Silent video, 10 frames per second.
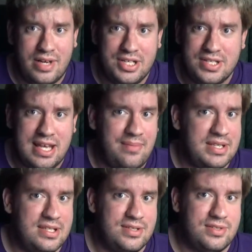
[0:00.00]
I just had my
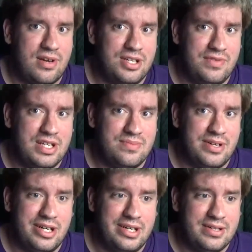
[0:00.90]
sister's graduation
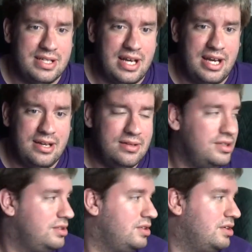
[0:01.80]
party today,
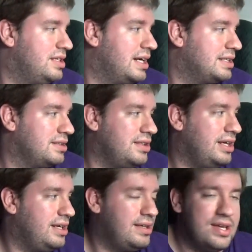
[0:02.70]
or
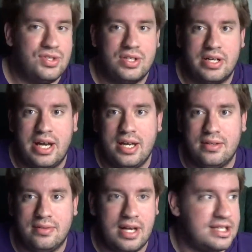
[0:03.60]
technically yesterday,
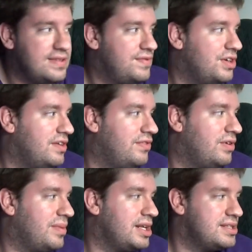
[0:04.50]
as of
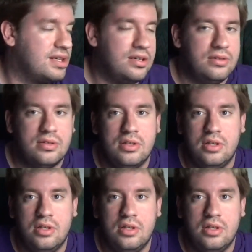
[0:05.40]
34 minutes ago.